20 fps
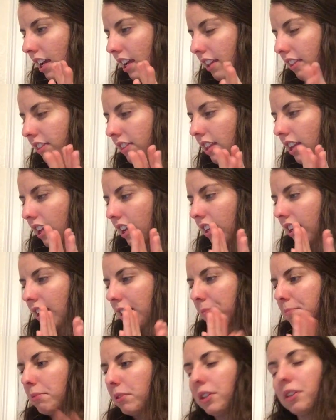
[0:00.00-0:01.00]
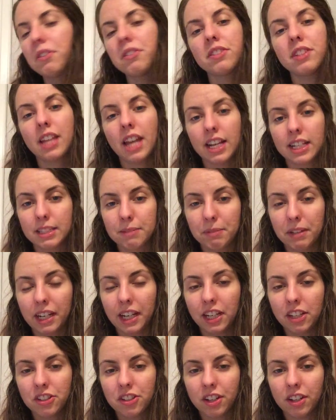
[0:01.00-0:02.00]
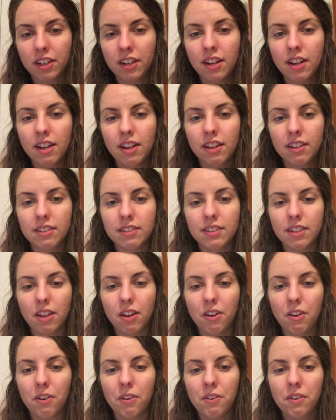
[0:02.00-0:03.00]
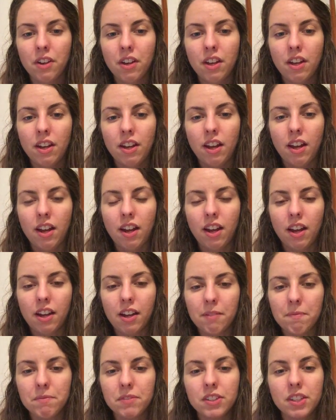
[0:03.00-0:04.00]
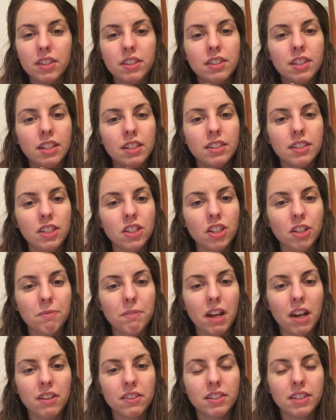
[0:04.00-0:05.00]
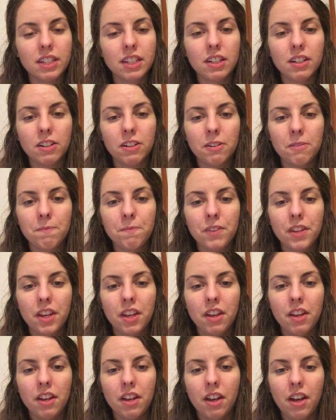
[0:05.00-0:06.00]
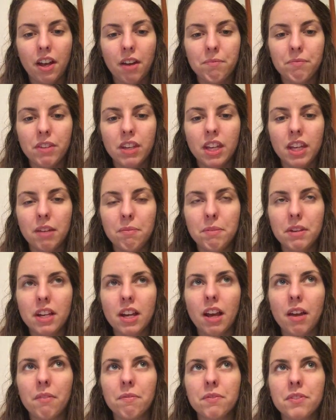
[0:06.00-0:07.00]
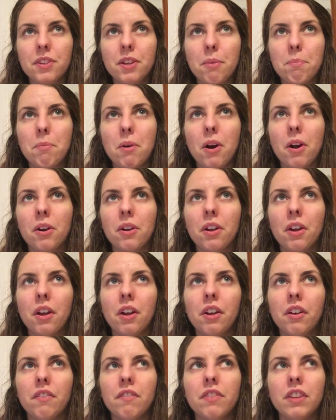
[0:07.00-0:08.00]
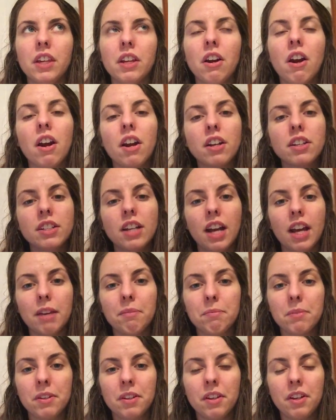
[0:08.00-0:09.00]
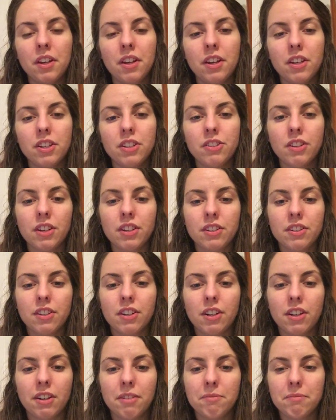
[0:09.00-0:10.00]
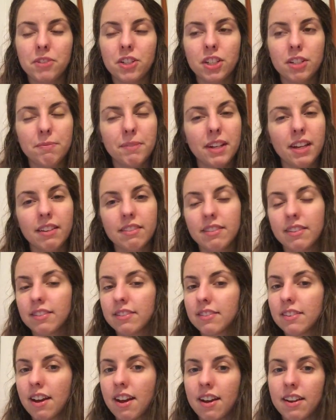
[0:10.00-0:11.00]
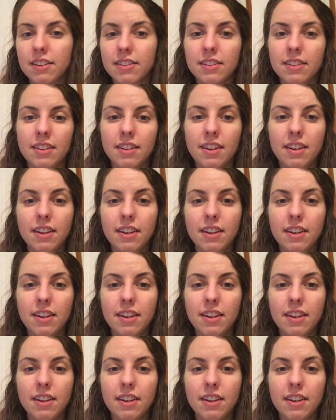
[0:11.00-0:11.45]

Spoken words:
And then in blue is the explanation. So since he's teaching them how to steal, he becomes a part of the archetype trickster just because he's not